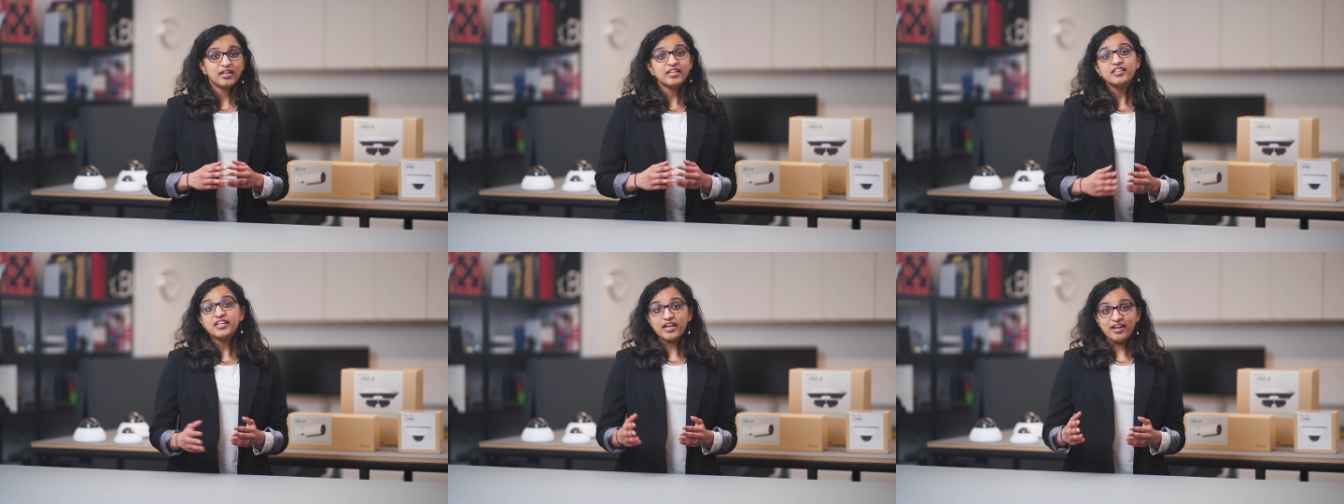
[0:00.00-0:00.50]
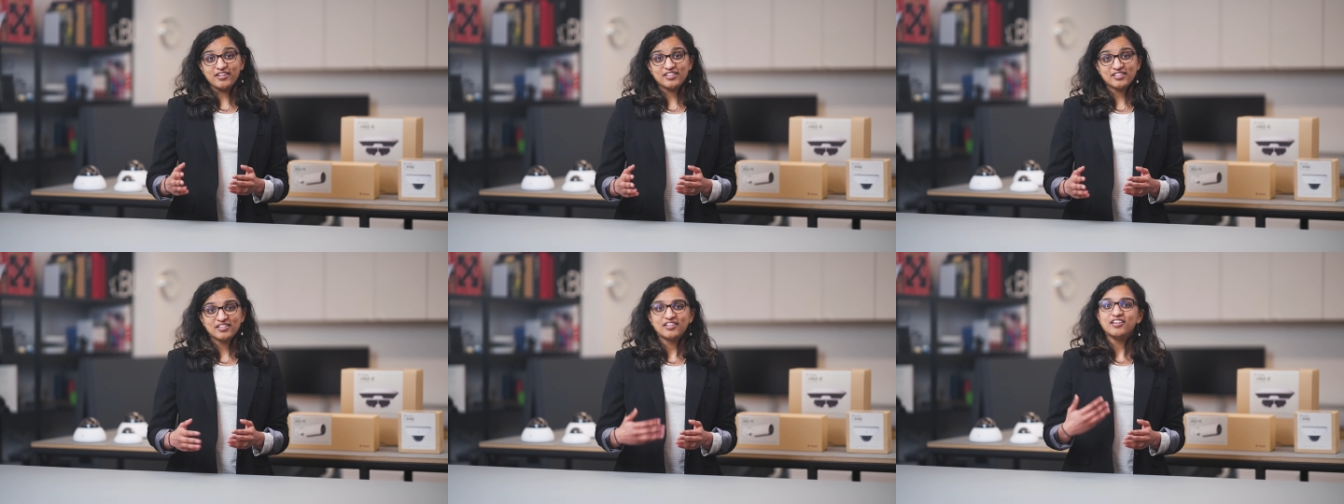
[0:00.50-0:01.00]
In the
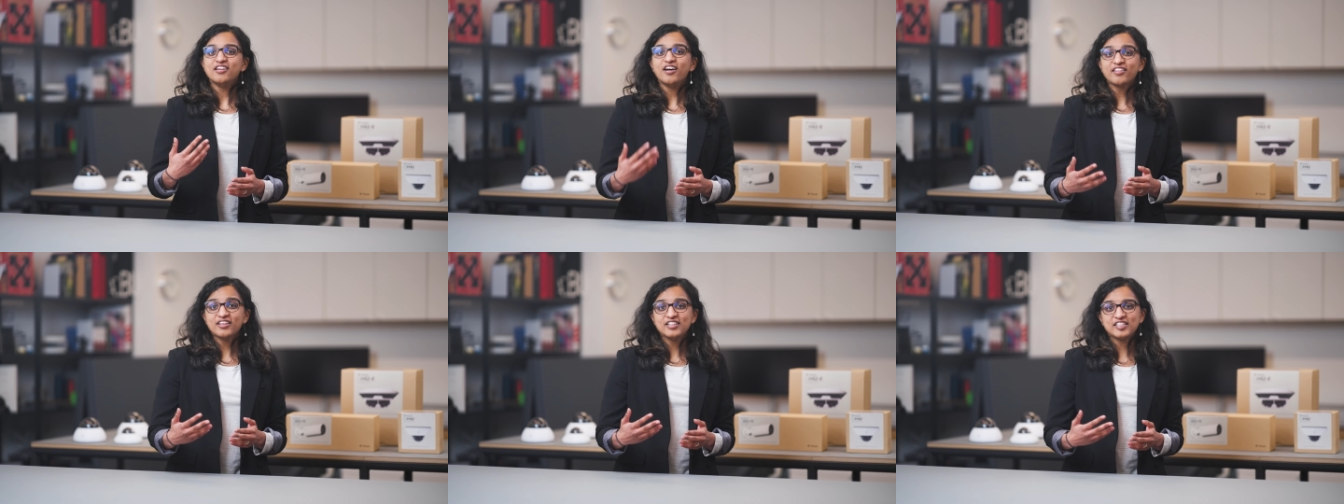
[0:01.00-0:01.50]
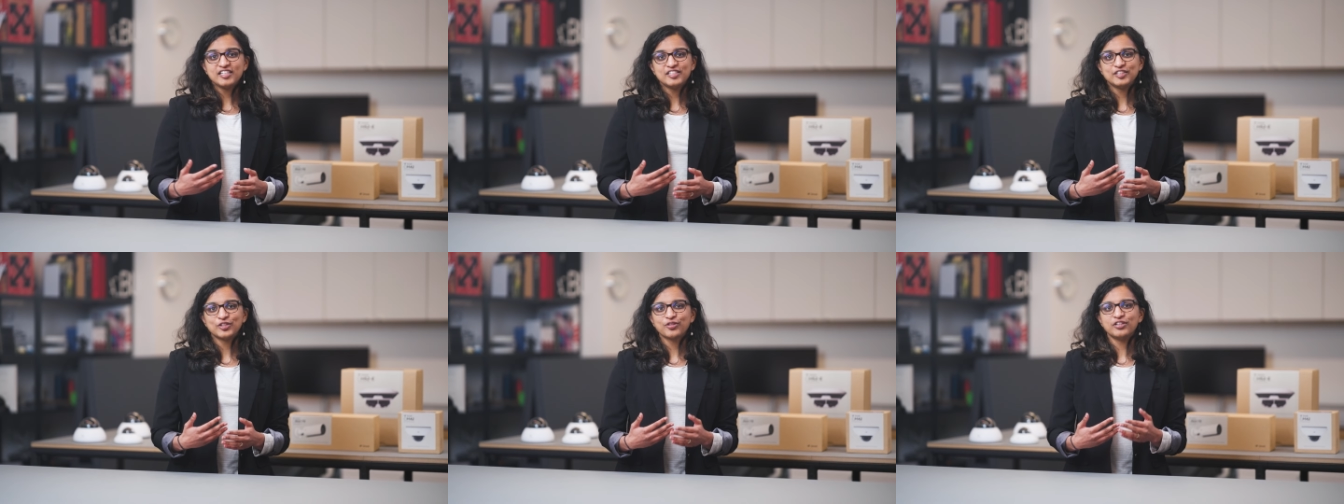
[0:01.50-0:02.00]
end, nothing's
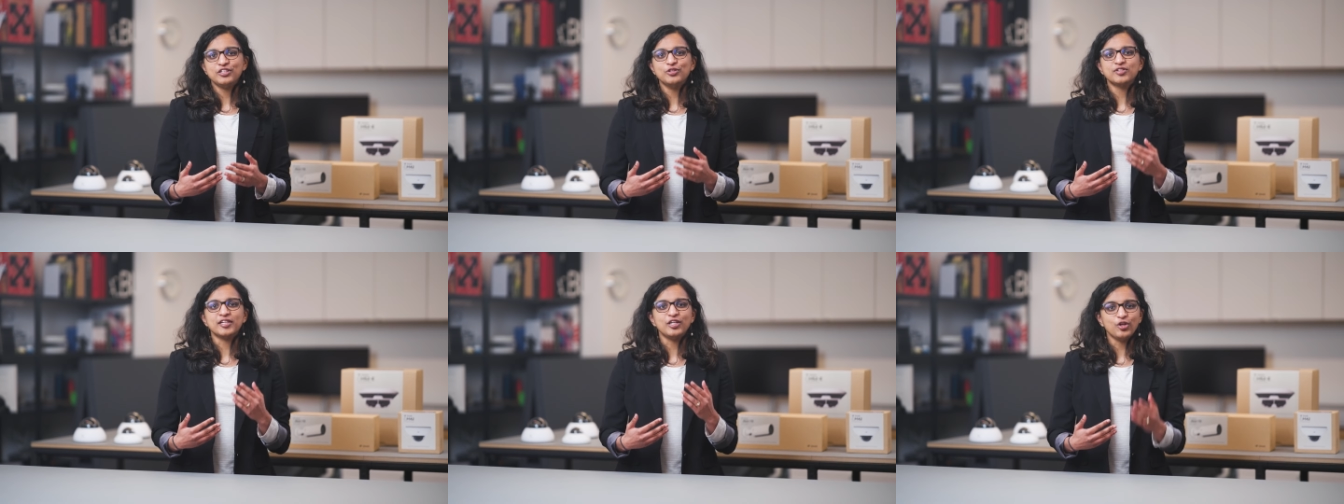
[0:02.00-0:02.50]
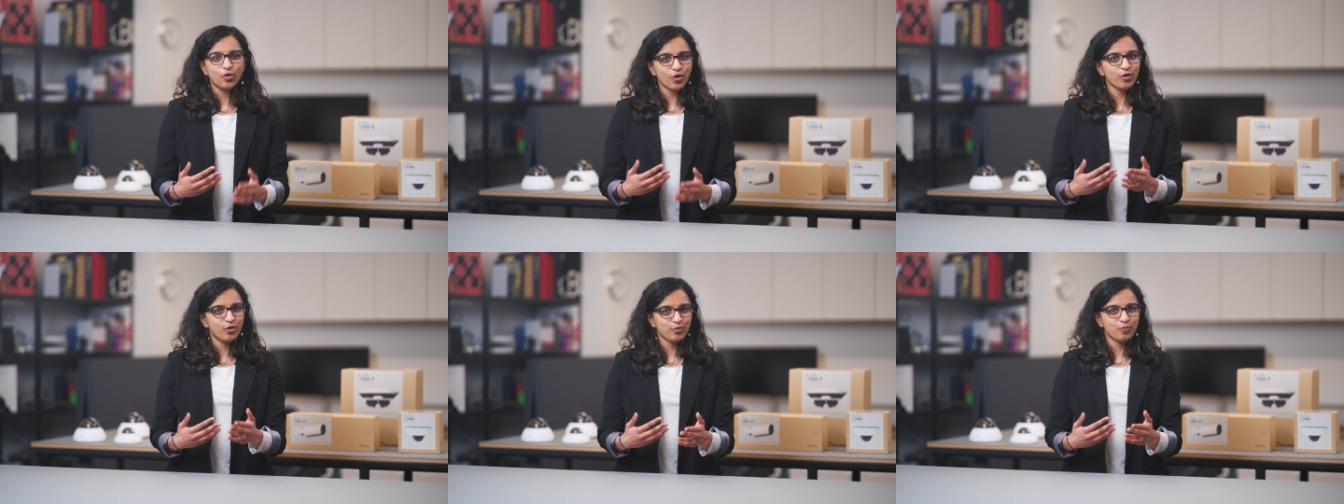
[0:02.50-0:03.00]
easier than using
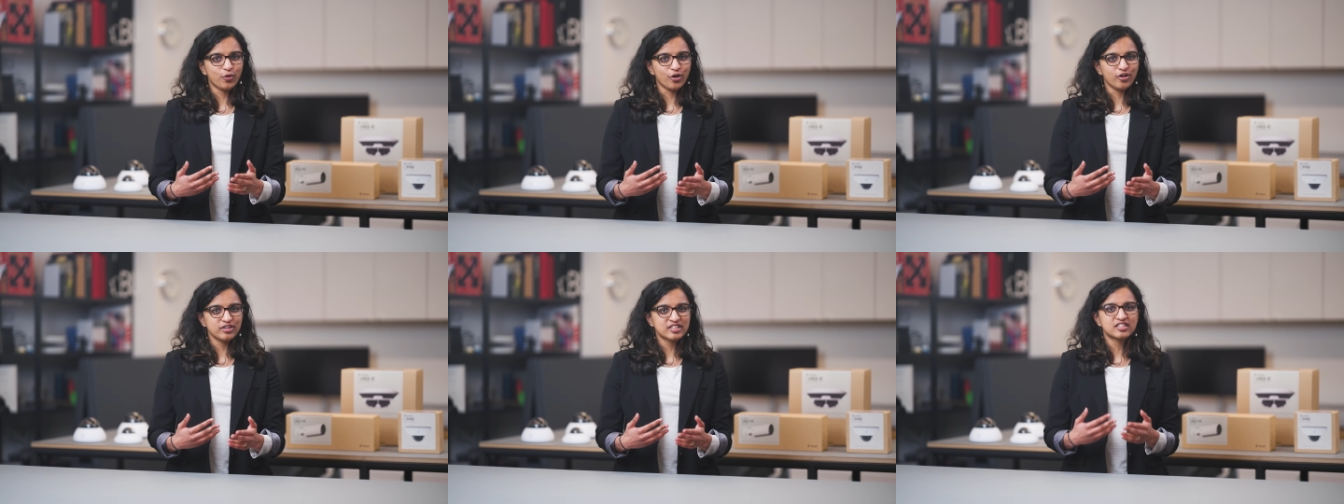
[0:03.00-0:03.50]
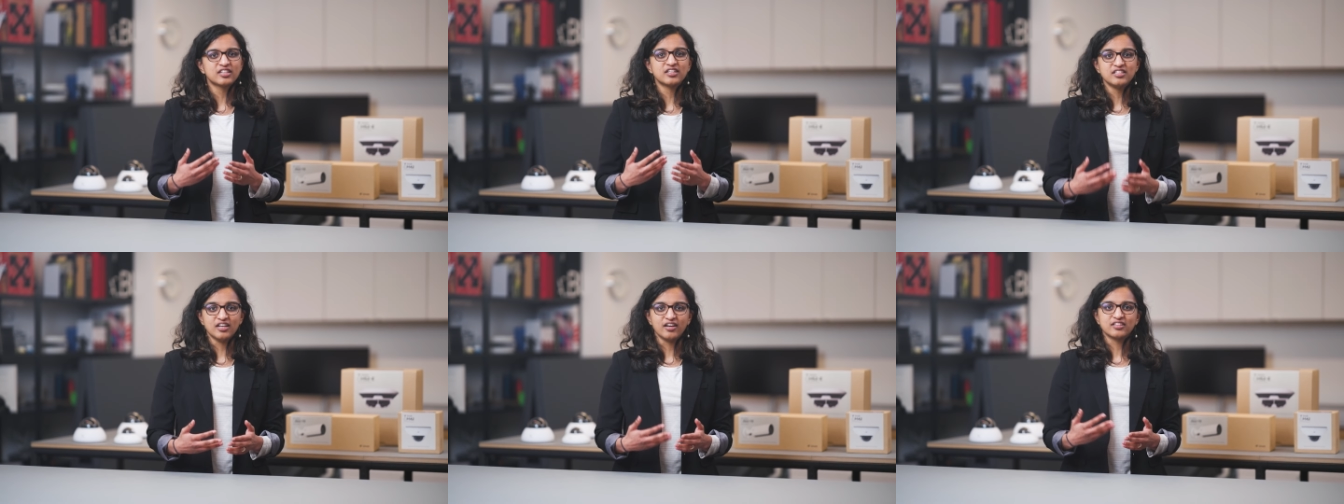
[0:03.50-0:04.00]
your own words to
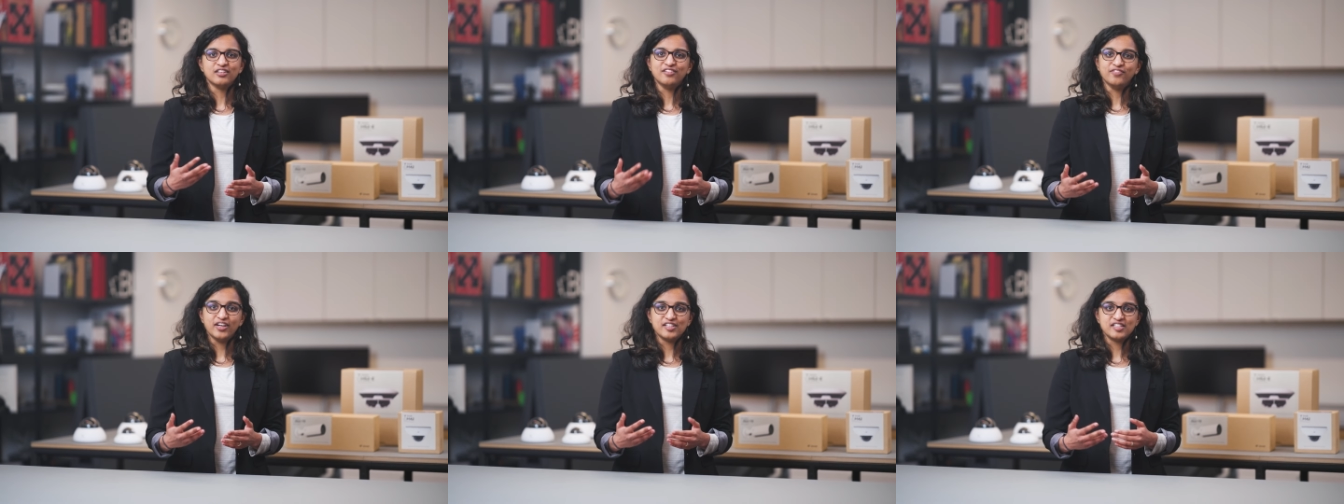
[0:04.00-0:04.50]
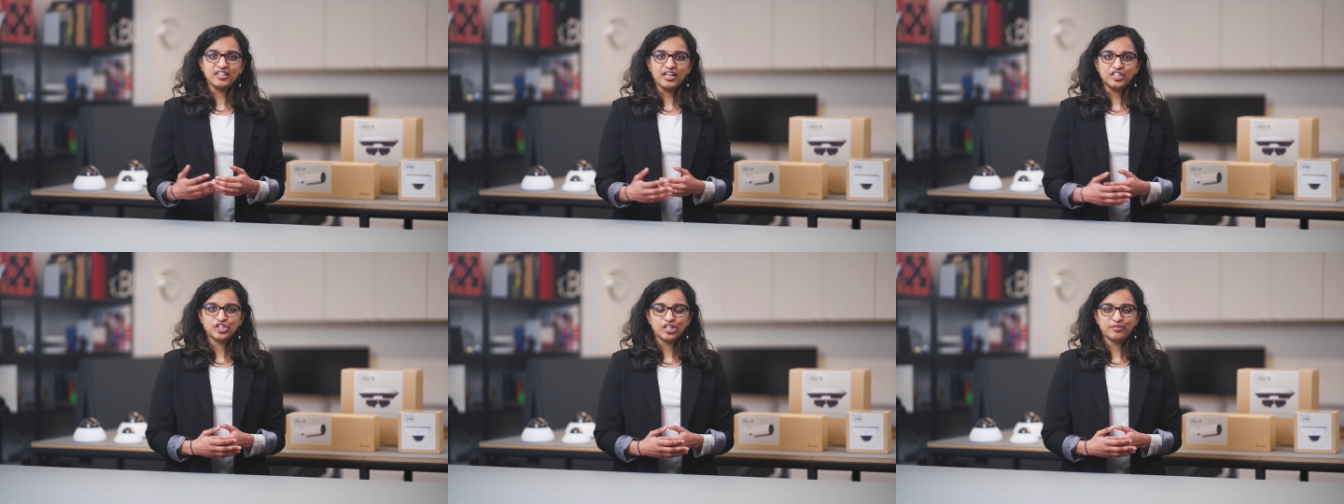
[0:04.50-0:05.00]
conduct an
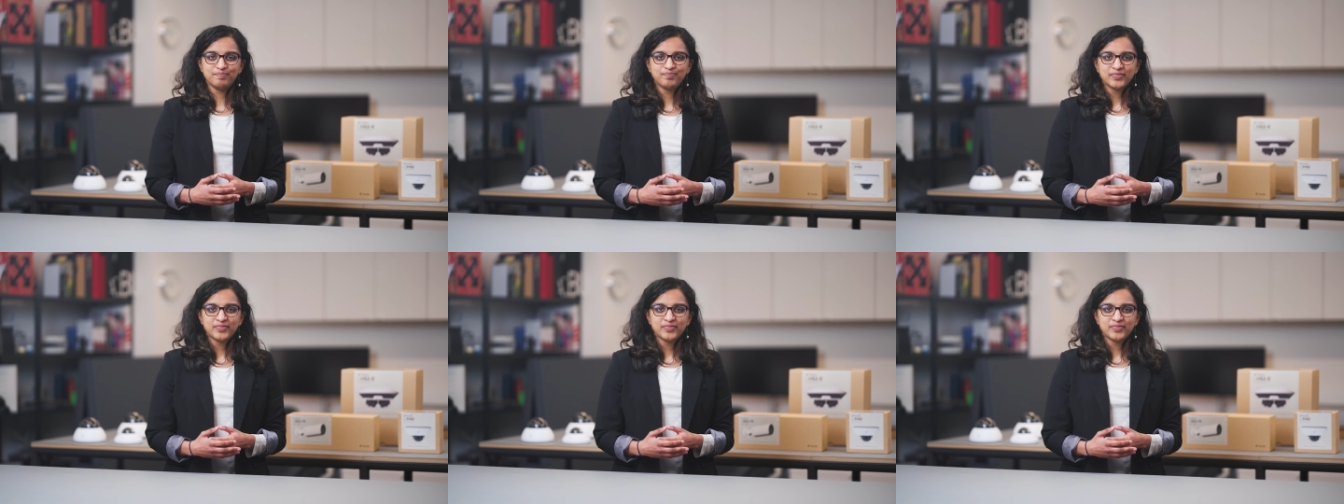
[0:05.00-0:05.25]
investigation.